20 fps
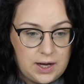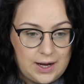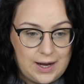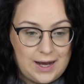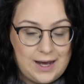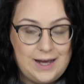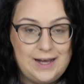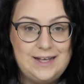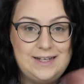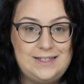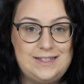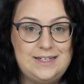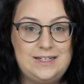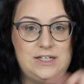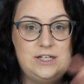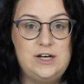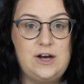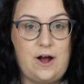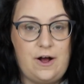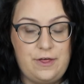uh, it
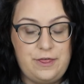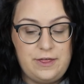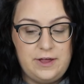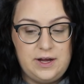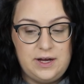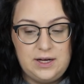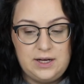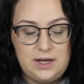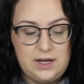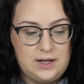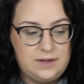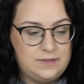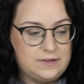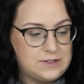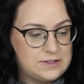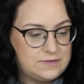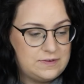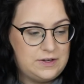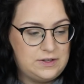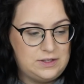did nothing and
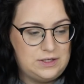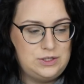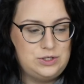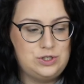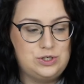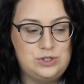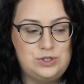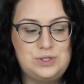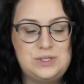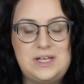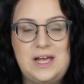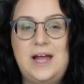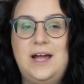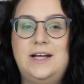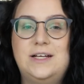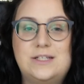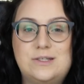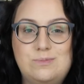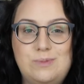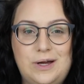this foundation just
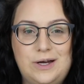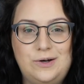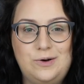hates my